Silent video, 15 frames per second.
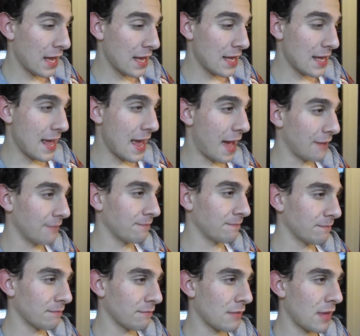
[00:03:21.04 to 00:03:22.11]
Yeah.
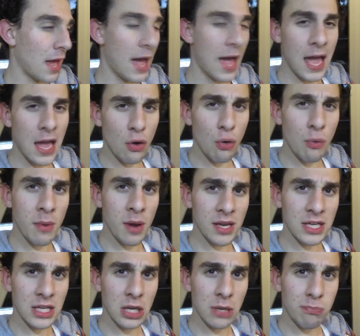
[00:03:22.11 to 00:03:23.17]
How am I
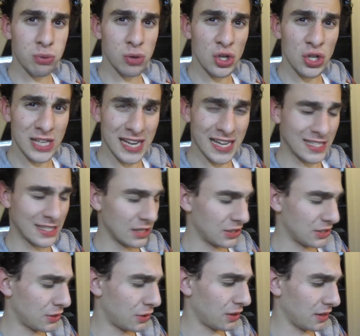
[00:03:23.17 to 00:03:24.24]
gonna protect
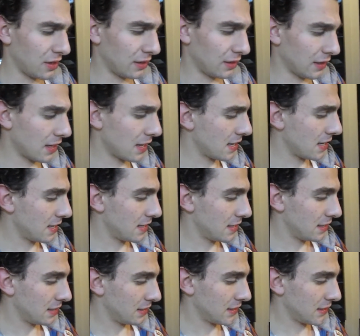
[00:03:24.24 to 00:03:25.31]
this thing?
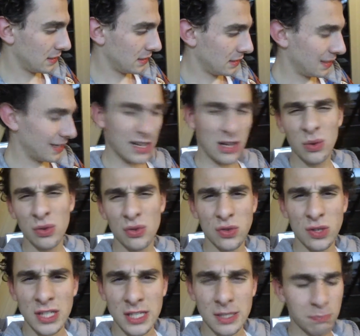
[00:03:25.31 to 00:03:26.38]
Let alone
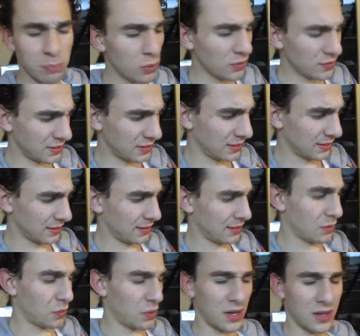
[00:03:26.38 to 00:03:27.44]
transport it in
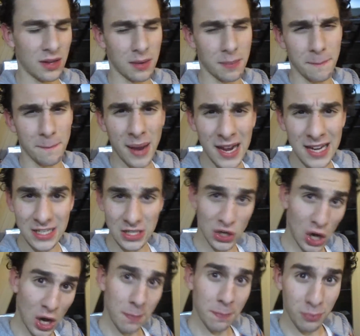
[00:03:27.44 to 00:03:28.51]
a way that it might
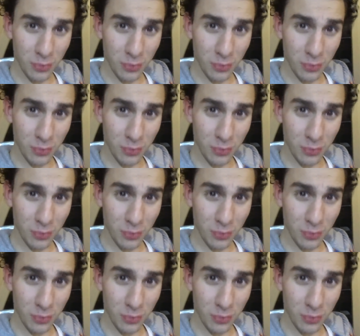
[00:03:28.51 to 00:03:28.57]
not